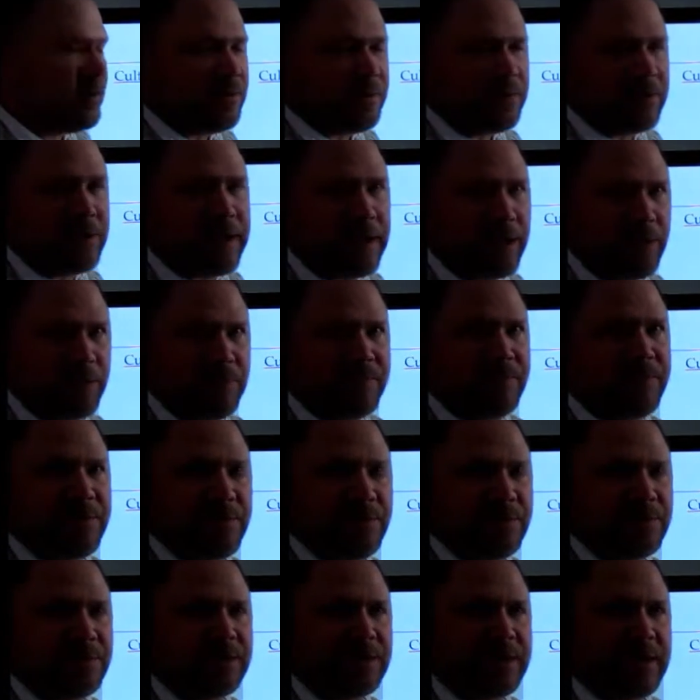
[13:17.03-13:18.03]
how we
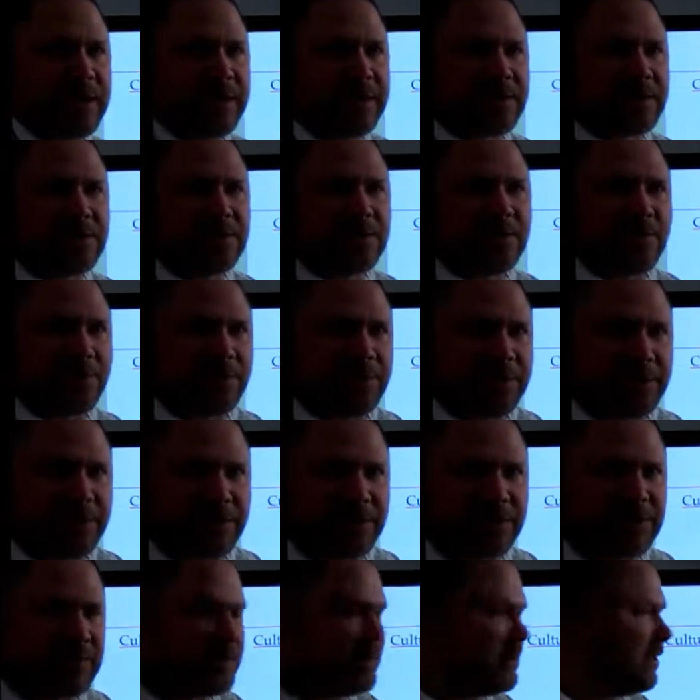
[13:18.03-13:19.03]
viewed sex
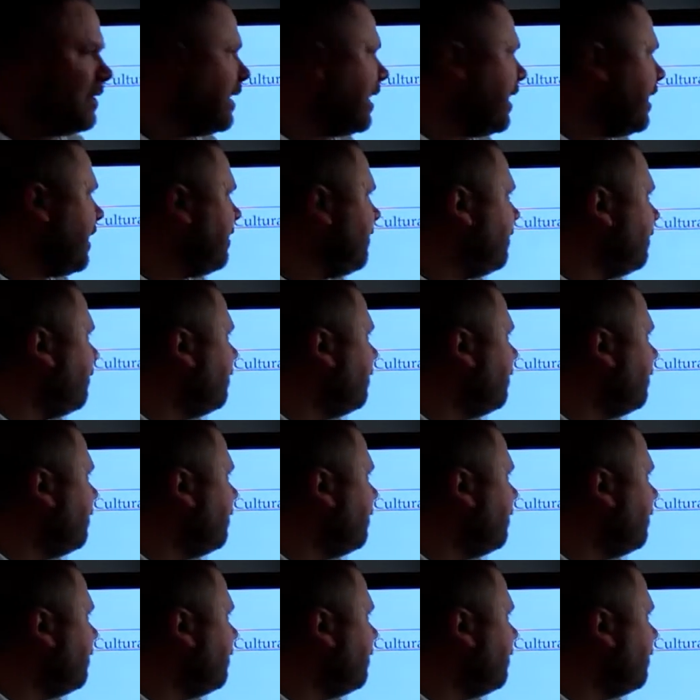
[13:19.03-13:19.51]
compared to today.